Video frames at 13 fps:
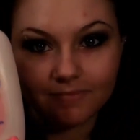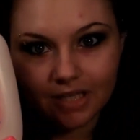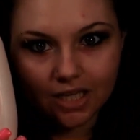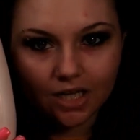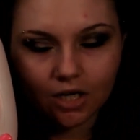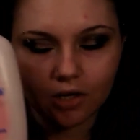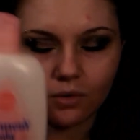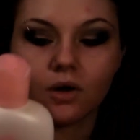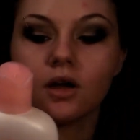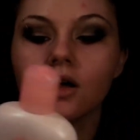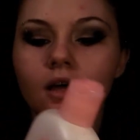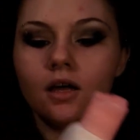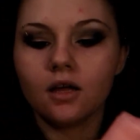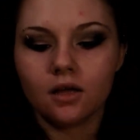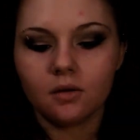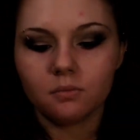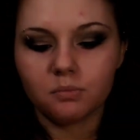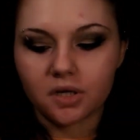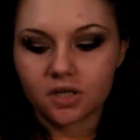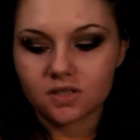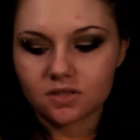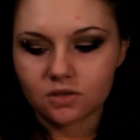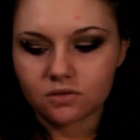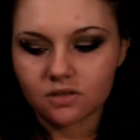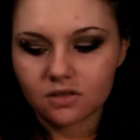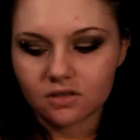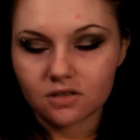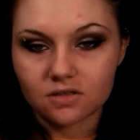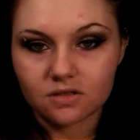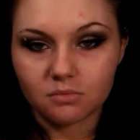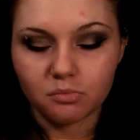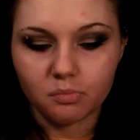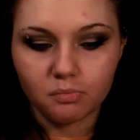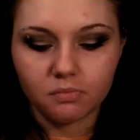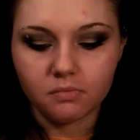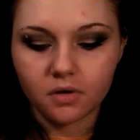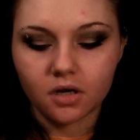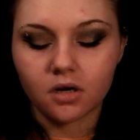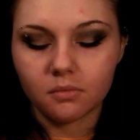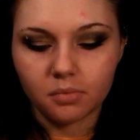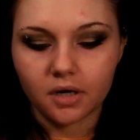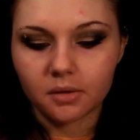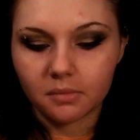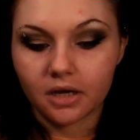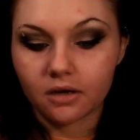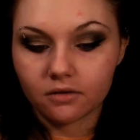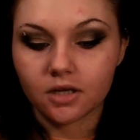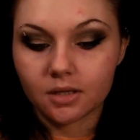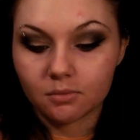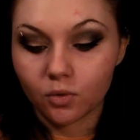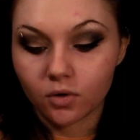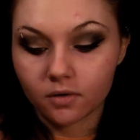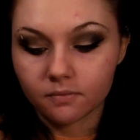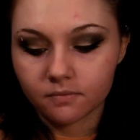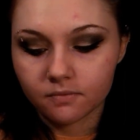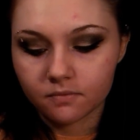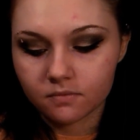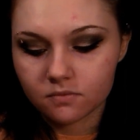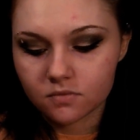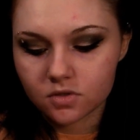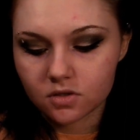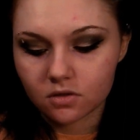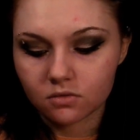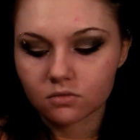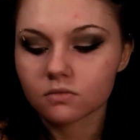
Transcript: Yeah, I know, but it's the only thing that doesn't break me out anymore. So